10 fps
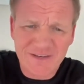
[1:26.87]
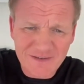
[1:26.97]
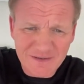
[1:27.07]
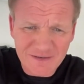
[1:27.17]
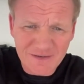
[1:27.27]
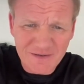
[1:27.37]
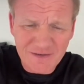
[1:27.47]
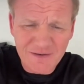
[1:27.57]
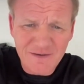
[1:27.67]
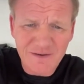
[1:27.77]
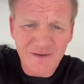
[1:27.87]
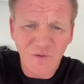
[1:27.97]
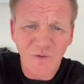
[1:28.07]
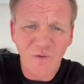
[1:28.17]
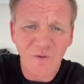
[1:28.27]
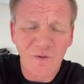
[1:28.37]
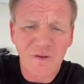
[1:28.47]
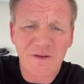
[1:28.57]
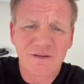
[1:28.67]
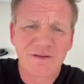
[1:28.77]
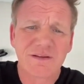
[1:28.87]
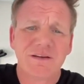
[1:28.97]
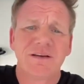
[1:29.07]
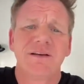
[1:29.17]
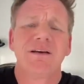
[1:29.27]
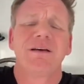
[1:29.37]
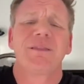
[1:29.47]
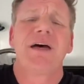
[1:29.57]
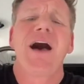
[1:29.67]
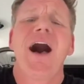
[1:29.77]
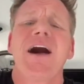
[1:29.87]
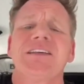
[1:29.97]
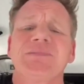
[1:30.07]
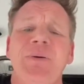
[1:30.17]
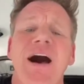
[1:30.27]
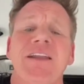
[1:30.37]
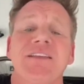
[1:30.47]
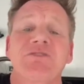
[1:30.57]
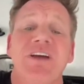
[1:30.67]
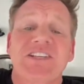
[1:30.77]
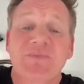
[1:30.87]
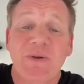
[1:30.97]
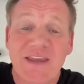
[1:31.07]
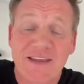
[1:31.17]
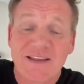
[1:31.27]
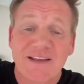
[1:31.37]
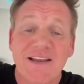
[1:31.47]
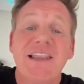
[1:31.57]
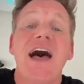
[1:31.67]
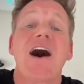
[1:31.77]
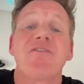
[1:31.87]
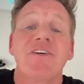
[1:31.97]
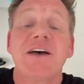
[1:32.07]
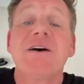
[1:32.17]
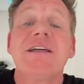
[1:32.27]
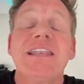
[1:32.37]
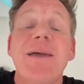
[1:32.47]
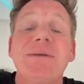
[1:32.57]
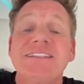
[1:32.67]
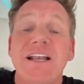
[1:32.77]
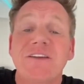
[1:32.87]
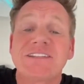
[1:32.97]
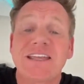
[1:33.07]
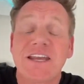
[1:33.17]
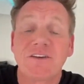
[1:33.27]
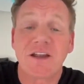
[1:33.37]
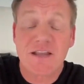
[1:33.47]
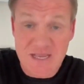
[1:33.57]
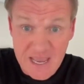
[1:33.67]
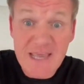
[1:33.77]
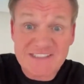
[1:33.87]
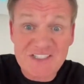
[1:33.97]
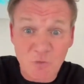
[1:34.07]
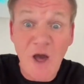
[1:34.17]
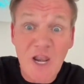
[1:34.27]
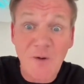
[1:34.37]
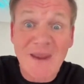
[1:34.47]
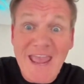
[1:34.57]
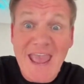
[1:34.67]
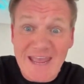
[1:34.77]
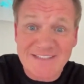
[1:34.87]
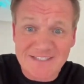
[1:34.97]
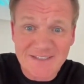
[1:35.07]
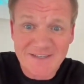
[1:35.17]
party rolls the hardest part of this whole recipe is the, the hardest part of this recipe. so love. Listen, this isn't Let me tell you a secret. It's method. swallowing it. Worked, it. it worked.